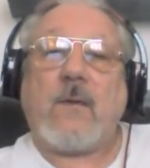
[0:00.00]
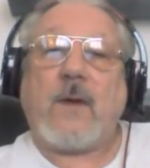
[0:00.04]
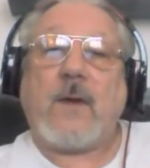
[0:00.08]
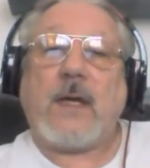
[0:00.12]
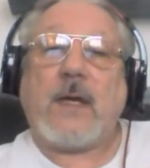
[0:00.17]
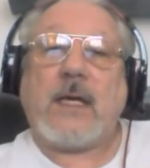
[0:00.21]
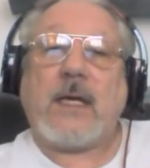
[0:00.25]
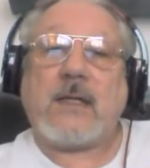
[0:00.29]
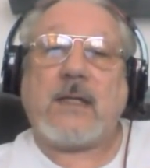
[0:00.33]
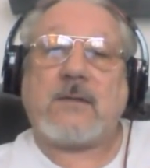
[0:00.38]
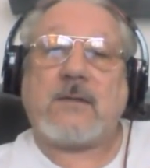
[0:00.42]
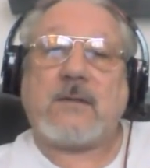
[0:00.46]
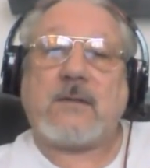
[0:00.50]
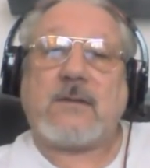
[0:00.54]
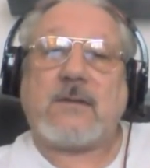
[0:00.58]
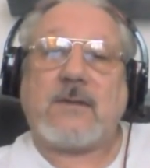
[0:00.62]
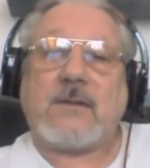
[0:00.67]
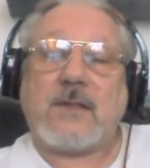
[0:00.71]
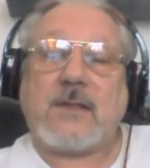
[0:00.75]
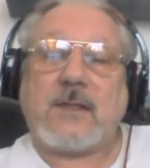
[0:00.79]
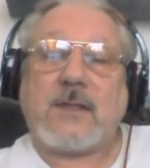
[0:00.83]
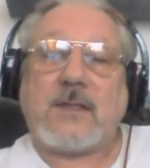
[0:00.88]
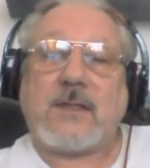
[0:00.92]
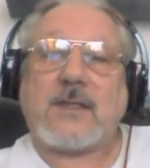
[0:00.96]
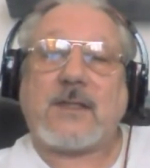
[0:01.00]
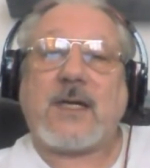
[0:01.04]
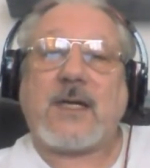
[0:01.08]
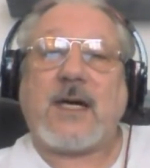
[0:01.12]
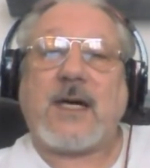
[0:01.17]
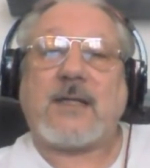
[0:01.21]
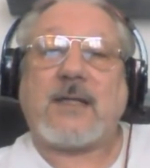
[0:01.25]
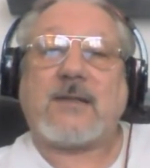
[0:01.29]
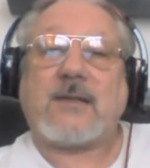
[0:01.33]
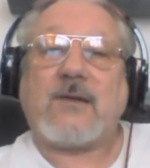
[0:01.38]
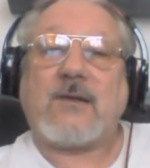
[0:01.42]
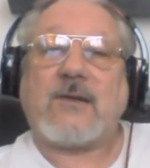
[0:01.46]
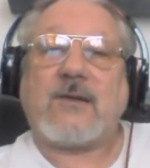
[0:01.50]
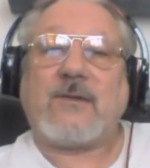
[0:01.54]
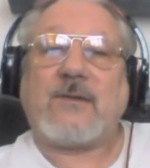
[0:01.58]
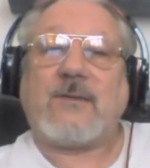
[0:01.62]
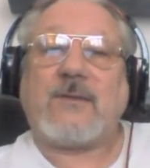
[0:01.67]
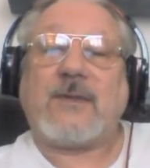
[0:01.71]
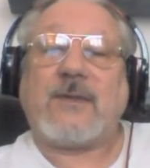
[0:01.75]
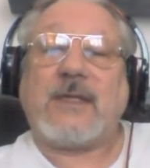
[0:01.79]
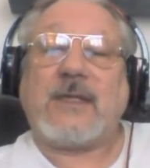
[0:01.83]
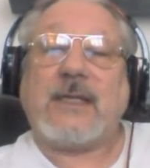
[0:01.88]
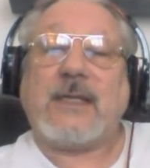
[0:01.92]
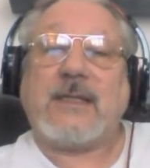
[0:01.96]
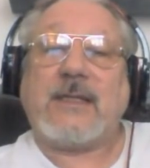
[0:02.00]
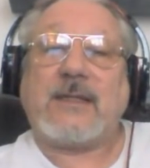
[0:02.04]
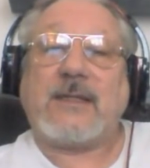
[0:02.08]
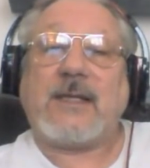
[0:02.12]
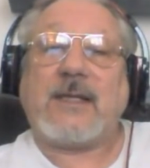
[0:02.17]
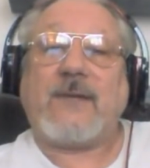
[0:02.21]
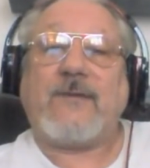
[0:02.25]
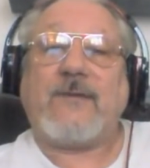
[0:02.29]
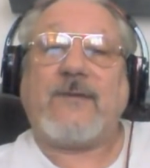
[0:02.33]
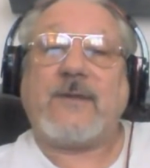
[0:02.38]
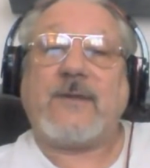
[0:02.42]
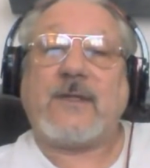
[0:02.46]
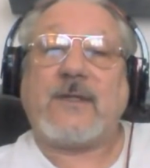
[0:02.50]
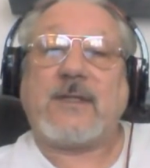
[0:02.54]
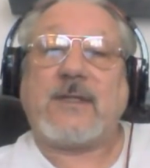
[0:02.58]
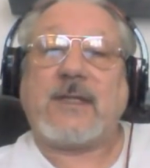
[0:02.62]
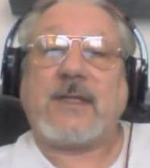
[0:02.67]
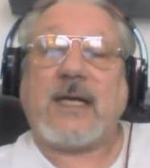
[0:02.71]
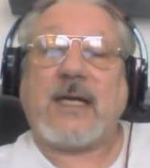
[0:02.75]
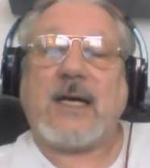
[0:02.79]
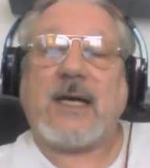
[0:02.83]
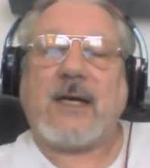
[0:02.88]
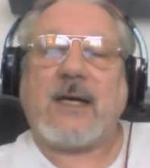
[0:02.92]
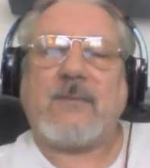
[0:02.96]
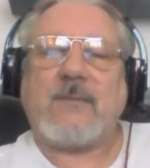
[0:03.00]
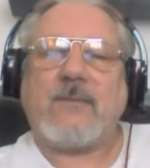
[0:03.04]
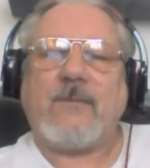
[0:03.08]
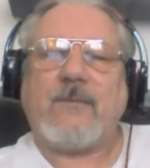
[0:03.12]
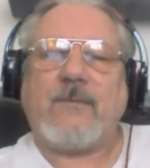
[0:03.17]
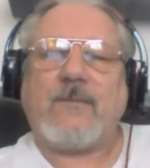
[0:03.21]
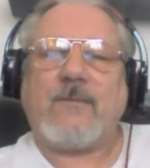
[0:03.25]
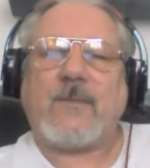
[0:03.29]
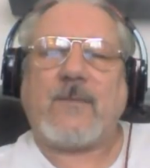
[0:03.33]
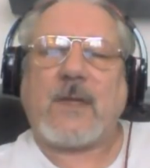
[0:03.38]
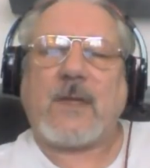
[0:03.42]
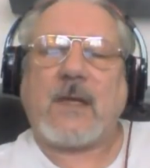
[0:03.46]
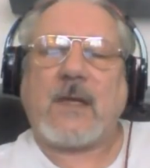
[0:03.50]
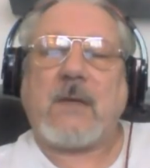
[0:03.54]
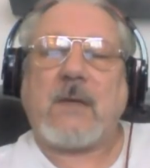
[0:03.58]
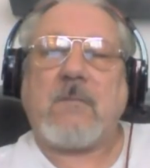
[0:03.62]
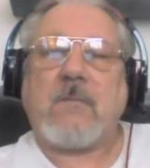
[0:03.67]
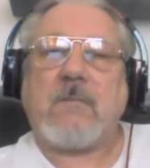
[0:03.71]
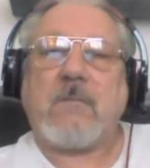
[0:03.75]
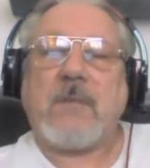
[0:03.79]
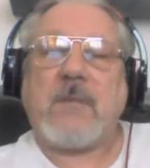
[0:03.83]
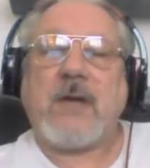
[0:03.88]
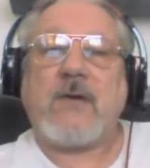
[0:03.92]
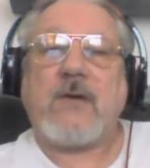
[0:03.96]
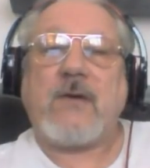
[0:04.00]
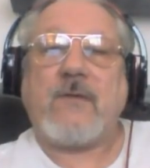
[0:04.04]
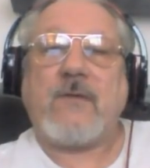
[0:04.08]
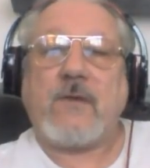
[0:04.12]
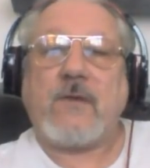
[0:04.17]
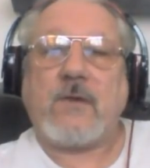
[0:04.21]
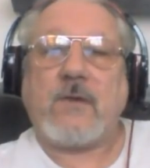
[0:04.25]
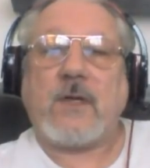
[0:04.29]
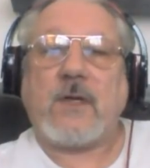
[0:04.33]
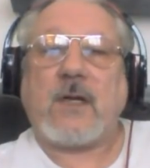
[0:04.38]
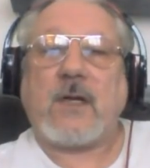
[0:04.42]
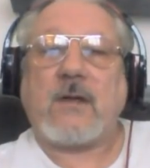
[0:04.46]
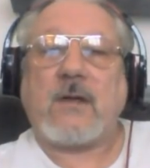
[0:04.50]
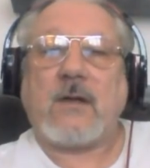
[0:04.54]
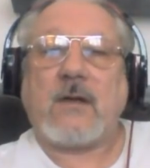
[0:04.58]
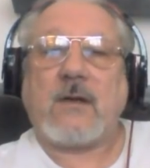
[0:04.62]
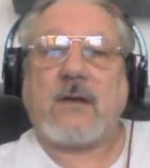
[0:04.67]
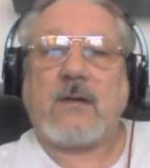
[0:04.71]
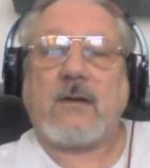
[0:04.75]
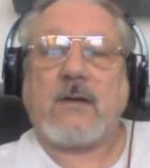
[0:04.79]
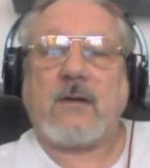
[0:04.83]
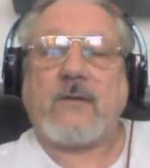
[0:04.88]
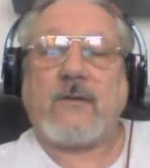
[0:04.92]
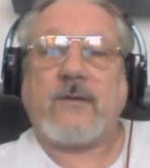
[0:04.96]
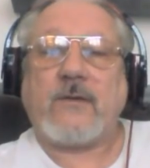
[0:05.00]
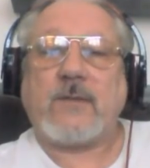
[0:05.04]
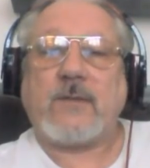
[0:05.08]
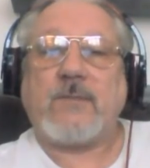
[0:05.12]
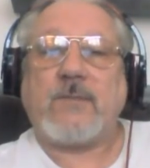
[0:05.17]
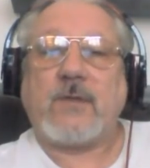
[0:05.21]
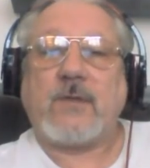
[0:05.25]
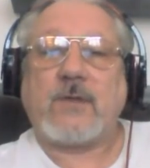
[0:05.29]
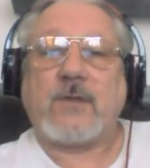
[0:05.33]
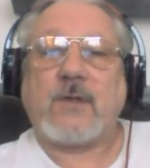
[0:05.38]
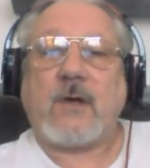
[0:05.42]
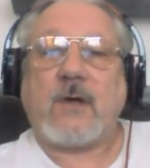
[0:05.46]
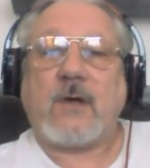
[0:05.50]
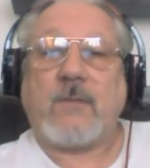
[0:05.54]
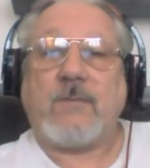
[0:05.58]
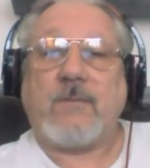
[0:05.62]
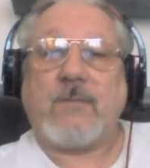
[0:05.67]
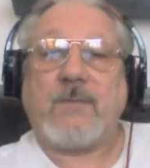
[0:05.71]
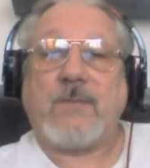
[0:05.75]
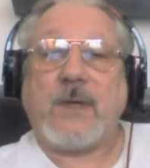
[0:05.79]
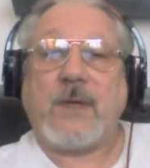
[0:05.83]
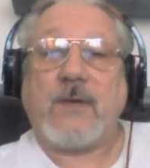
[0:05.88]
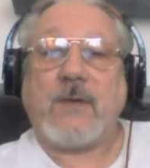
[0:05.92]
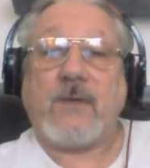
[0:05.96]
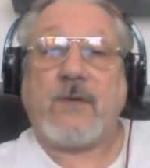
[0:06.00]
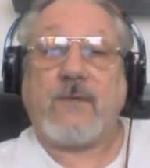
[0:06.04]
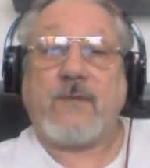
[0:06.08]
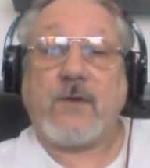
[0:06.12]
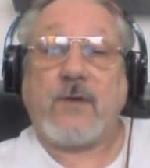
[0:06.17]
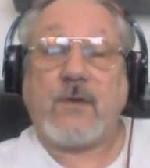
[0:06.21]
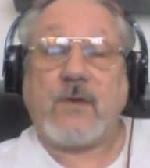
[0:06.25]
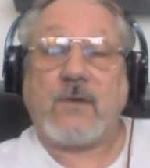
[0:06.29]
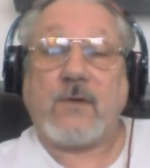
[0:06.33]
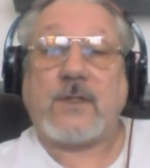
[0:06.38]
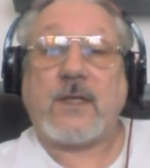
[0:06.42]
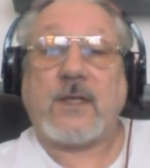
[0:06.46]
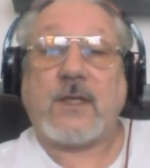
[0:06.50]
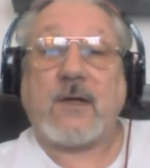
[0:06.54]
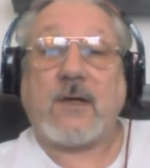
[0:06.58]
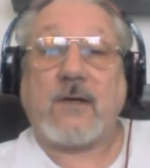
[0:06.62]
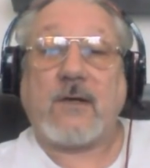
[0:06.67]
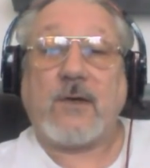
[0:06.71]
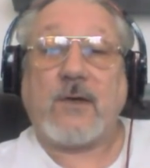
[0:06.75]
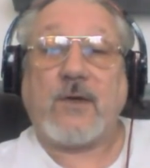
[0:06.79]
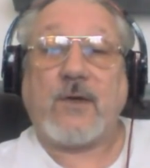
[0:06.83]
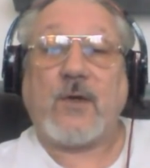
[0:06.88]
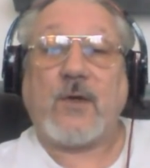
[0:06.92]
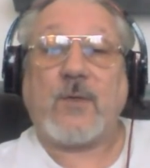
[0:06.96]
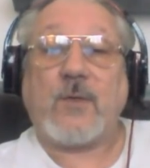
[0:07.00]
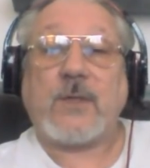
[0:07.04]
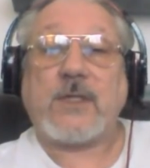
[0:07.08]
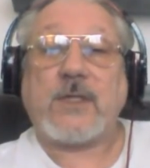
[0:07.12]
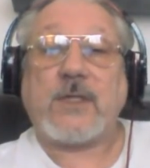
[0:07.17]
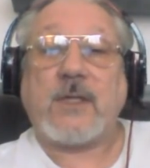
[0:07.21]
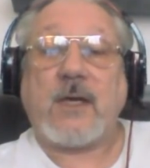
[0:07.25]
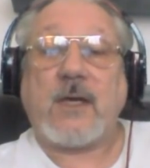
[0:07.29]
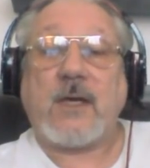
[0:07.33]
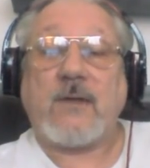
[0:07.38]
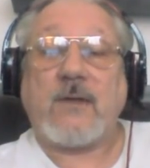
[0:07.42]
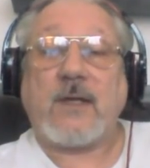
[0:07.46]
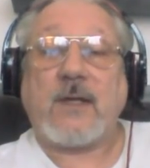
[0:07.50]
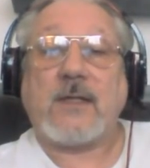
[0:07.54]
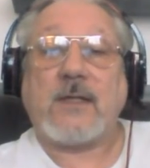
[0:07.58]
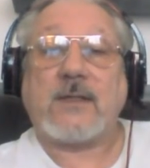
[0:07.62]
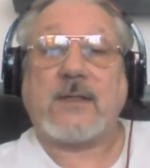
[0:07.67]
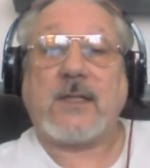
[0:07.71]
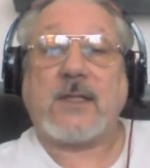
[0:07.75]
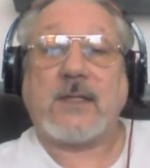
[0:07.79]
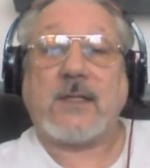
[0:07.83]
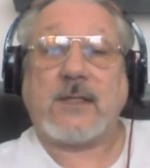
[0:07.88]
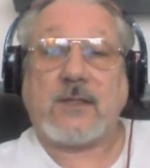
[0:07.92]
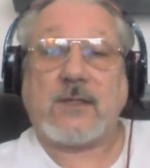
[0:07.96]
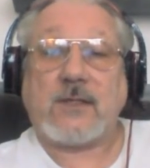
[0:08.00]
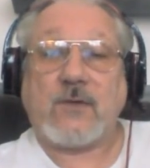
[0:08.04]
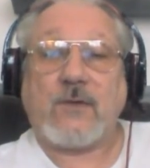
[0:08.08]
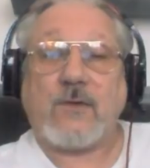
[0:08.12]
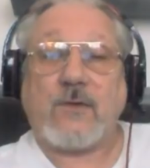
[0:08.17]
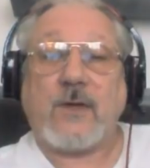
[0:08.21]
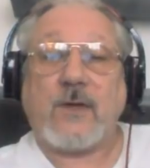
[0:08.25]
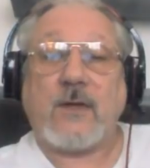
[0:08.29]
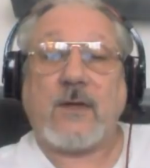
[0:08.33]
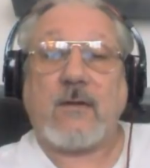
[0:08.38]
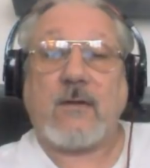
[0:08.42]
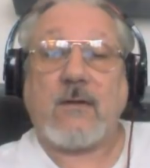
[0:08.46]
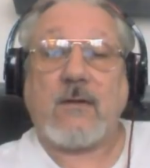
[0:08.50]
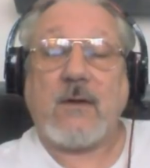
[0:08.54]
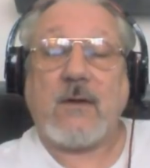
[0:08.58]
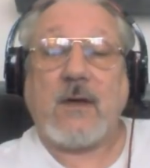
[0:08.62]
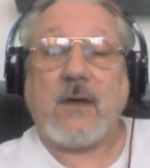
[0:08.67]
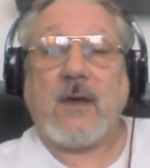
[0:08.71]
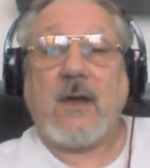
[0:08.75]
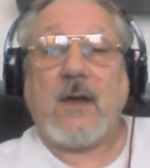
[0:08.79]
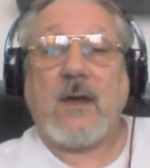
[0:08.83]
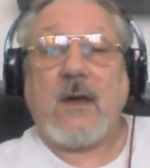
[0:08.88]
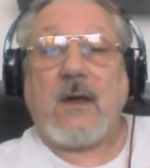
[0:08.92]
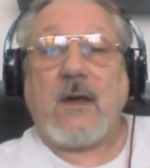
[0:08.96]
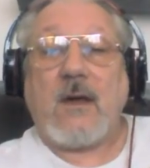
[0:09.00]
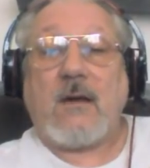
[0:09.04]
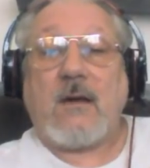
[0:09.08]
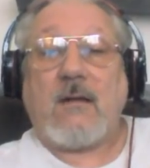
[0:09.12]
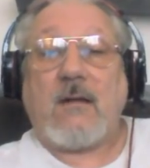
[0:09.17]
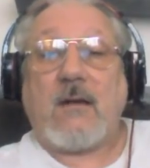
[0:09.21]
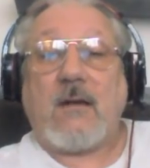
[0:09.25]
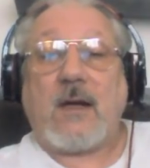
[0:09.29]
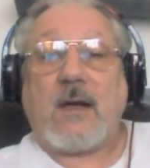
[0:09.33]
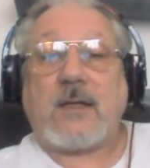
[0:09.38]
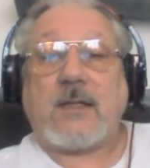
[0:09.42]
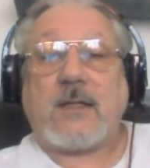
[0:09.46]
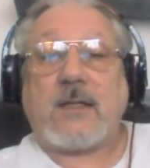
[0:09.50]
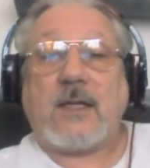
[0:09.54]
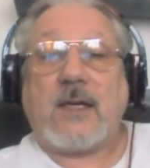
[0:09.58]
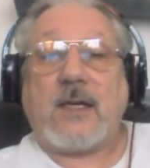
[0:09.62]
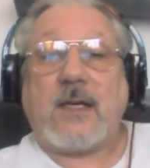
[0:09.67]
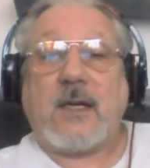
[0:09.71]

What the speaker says: this guy's got his stuff is peer reviewed. A lot of his books are peer reviewed, so you must know that he's a historian, right?